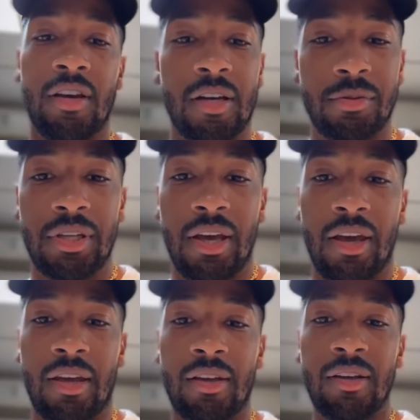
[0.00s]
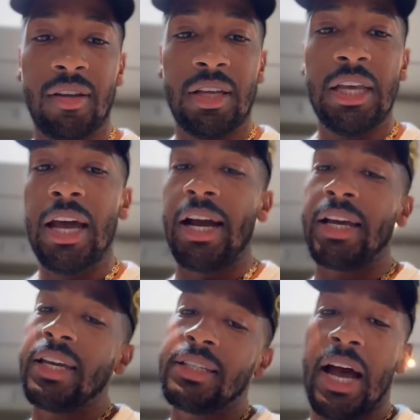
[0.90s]
You know what I'm saying?
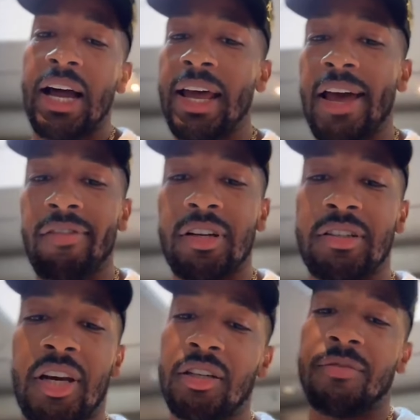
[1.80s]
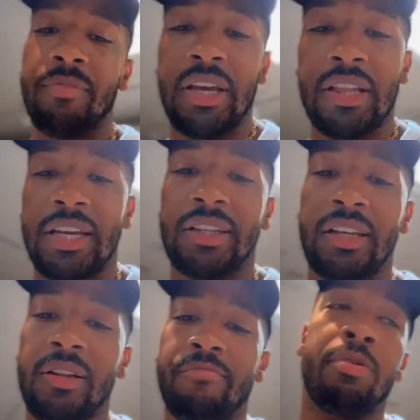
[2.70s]
I get tired of having to talk to men like
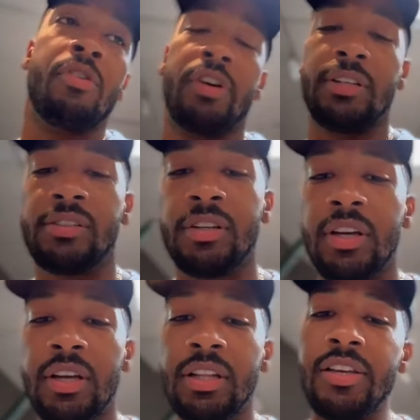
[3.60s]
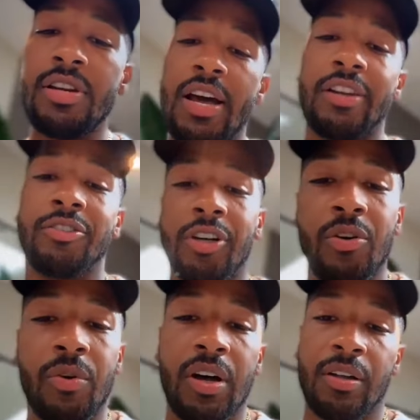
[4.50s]
they little boys. Like, you gotta
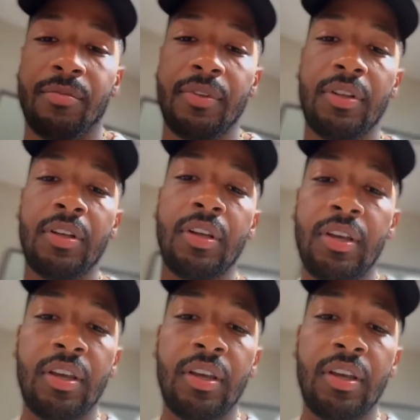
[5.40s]
grow up.